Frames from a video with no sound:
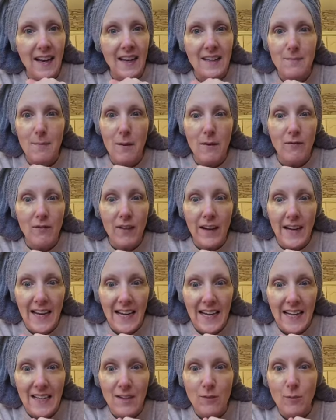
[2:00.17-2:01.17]
it's
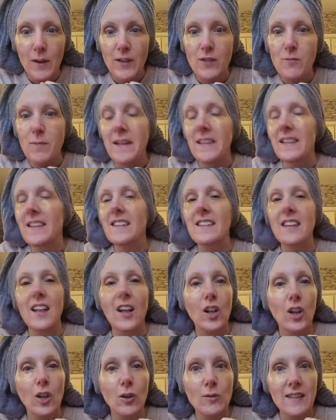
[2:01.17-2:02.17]
marine, which means it's the
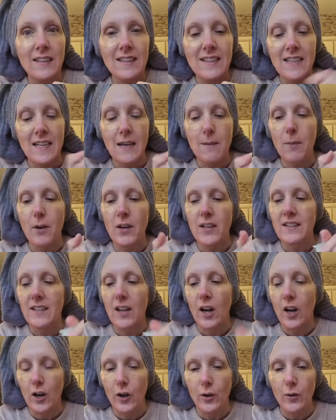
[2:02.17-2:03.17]
closest to your body's
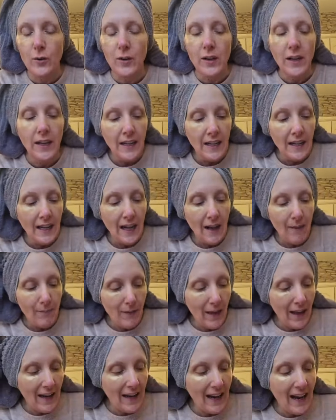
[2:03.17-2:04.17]
own.
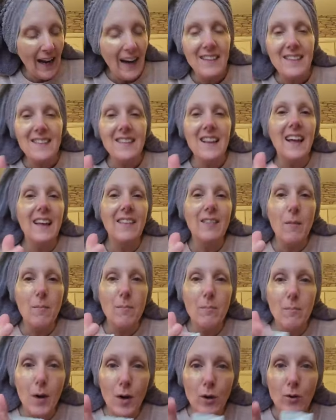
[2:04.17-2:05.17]
And it has, like, the
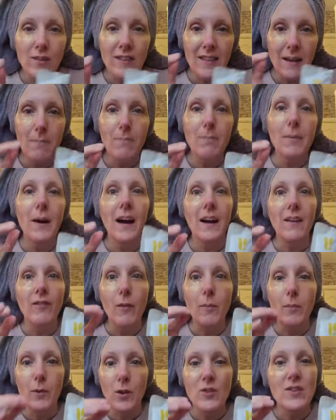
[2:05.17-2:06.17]
most impact
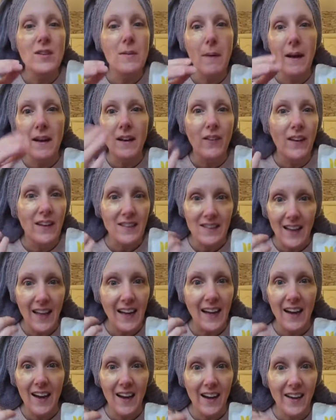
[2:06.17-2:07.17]
for beauty benefits
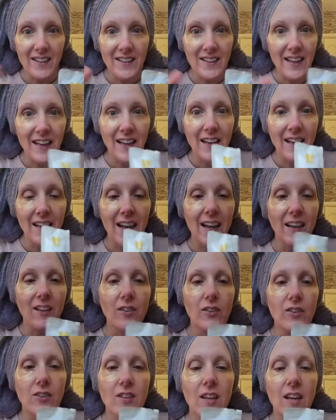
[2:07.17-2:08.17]
like hair, skin and
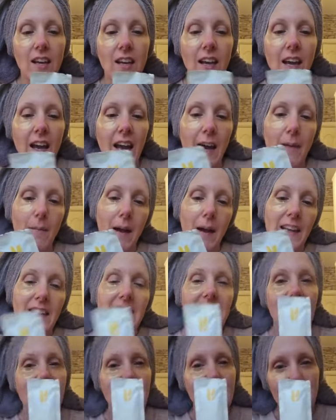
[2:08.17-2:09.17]
nails. And it
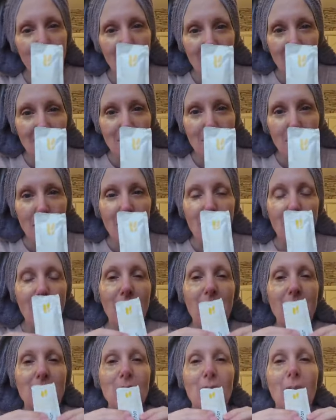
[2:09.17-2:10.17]
tastes amazing, by the
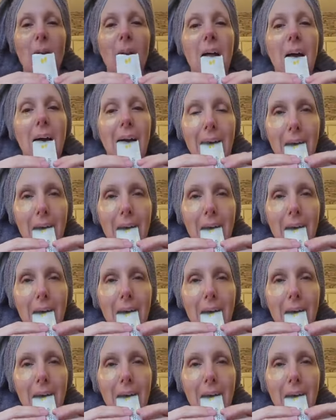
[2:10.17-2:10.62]
way, as well.